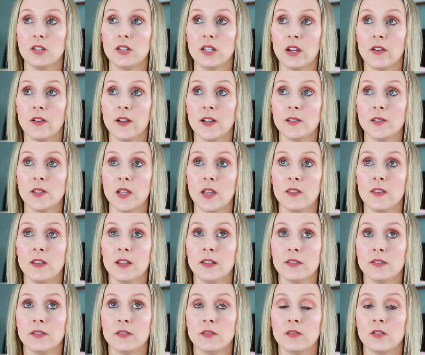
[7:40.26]
dare I say
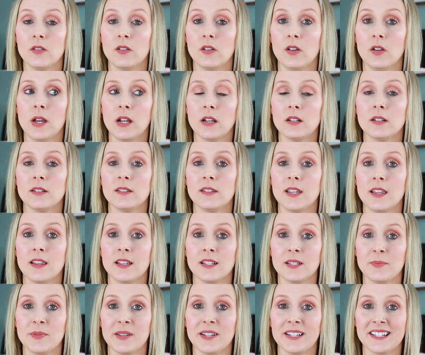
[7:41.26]
this? I'm not going to say
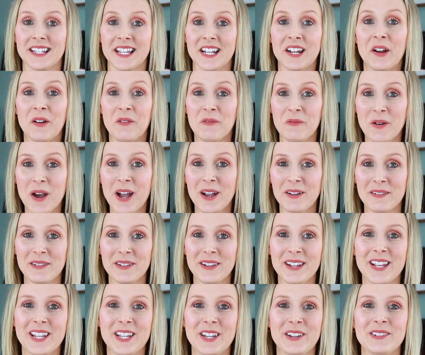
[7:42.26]
this because I don't want
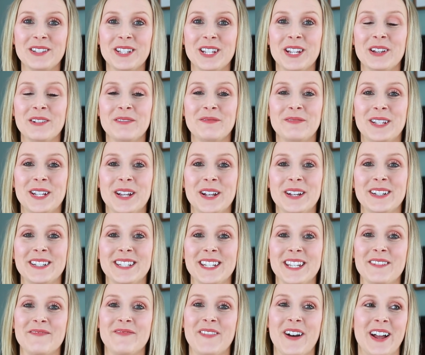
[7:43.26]
YouTube to
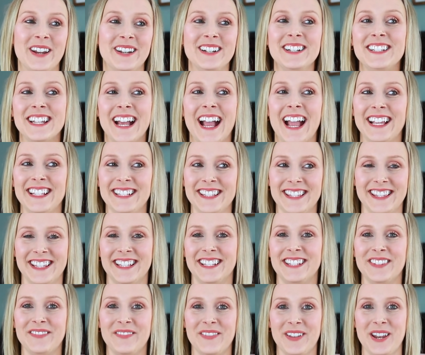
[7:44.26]
demonetize
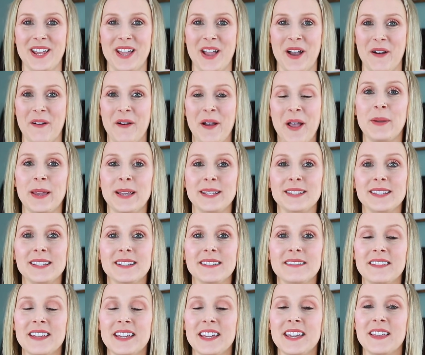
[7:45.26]
this video.
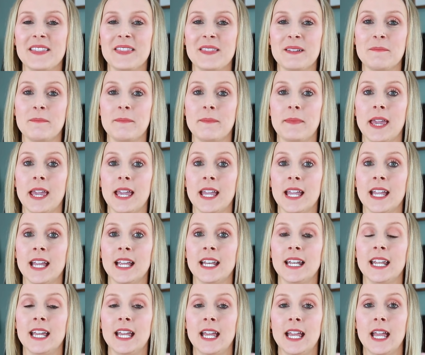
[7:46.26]
Basically, the
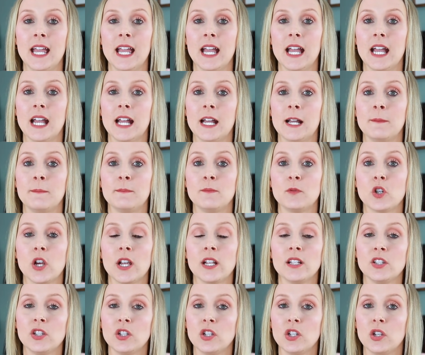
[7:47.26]
man um,
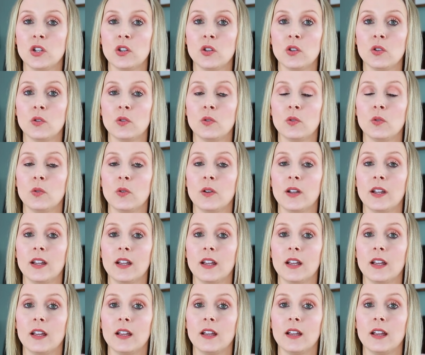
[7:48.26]
tries to
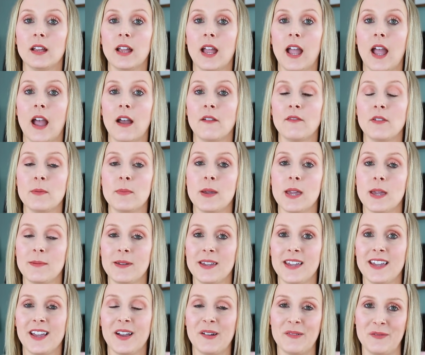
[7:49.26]
have a
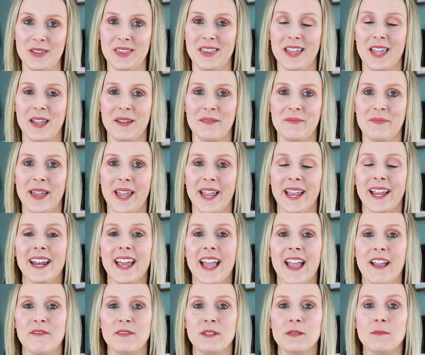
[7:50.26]
baby with the handmaid
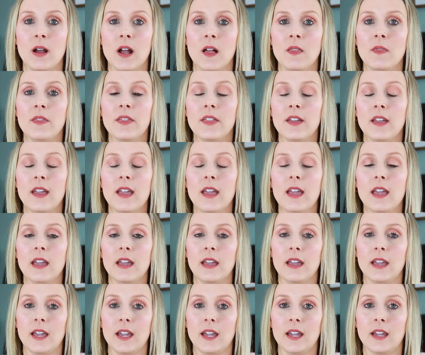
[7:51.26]
every month
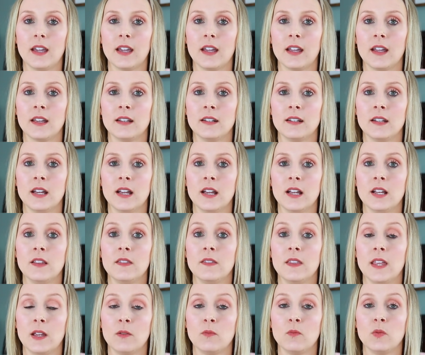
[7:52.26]
and
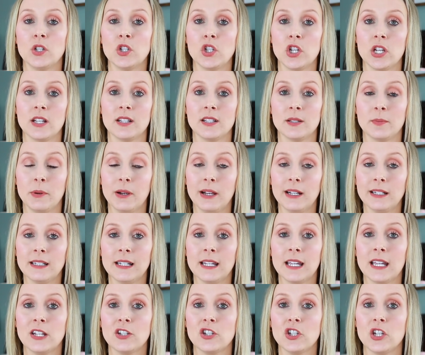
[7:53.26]
then when she gets
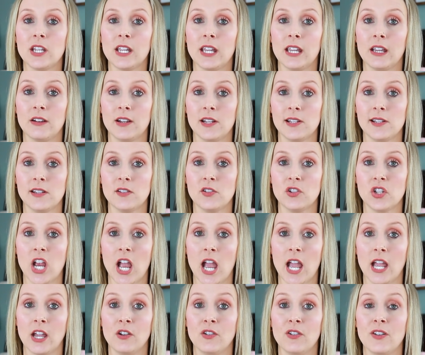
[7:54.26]
pregnant she carries his
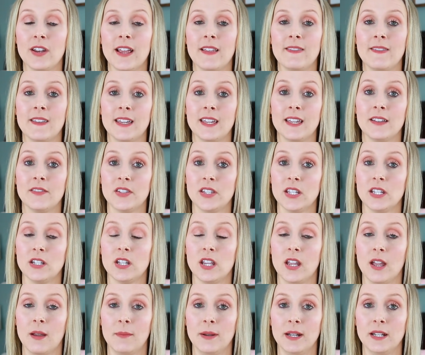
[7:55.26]
child and then gives it
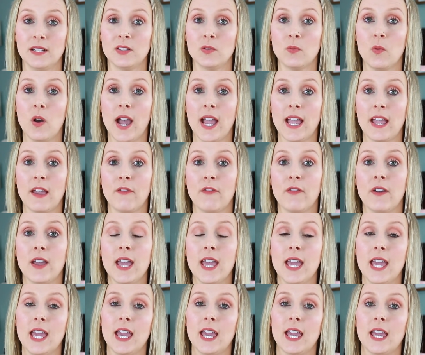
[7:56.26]
to him and his wife
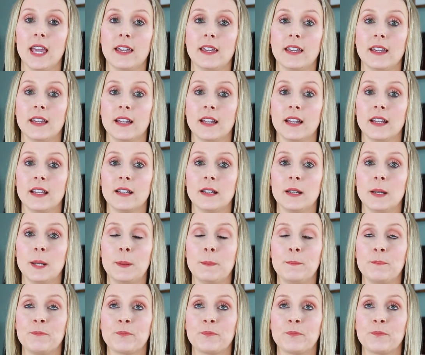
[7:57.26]
and